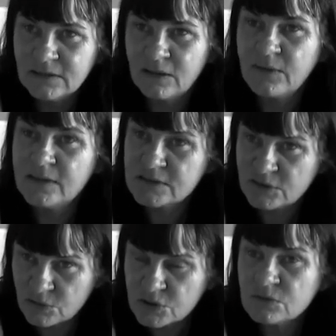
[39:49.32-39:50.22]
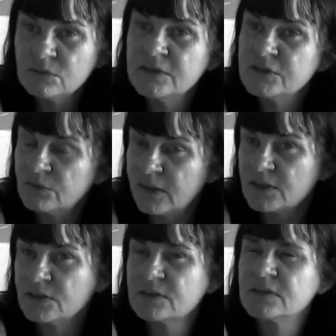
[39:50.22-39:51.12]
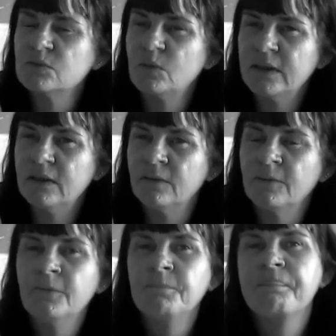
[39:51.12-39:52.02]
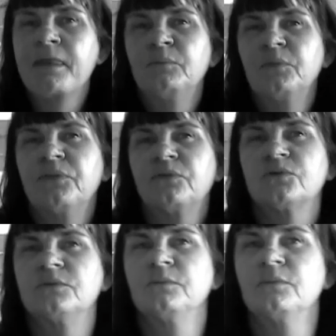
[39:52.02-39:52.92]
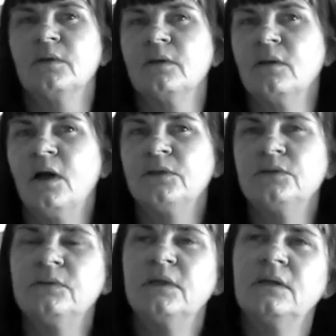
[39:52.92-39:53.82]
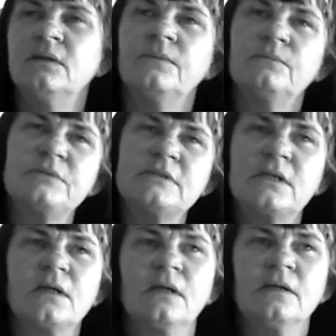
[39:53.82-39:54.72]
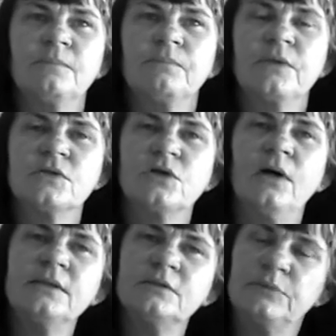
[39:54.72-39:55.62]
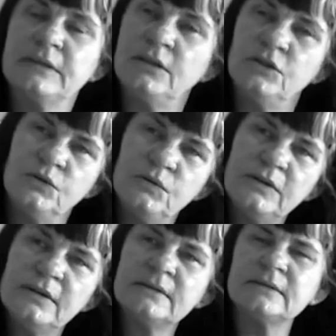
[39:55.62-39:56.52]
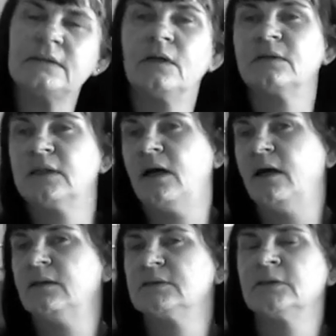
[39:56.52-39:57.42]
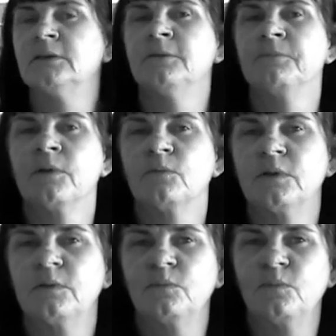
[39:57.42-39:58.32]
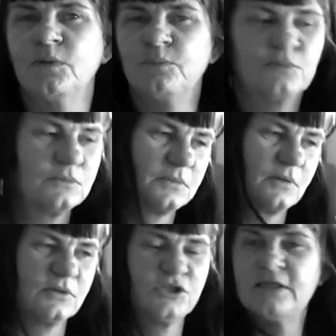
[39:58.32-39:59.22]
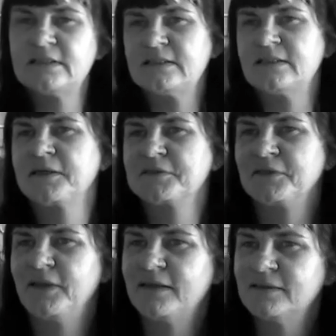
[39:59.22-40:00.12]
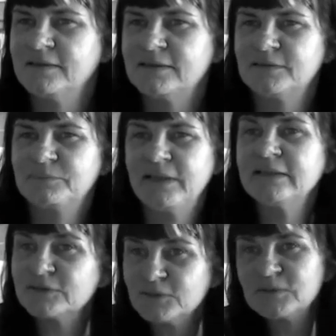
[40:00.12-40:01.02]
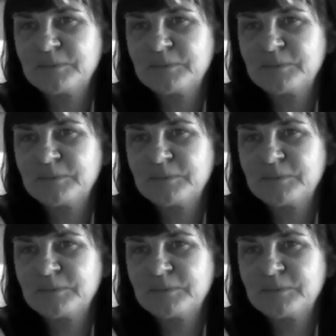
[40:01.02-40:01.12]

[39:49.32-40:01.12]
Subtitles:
are our social interaction. This is where, and with like New Year, particularly trying to bring in new things like the art. We chess, snakes and ladders, pencils,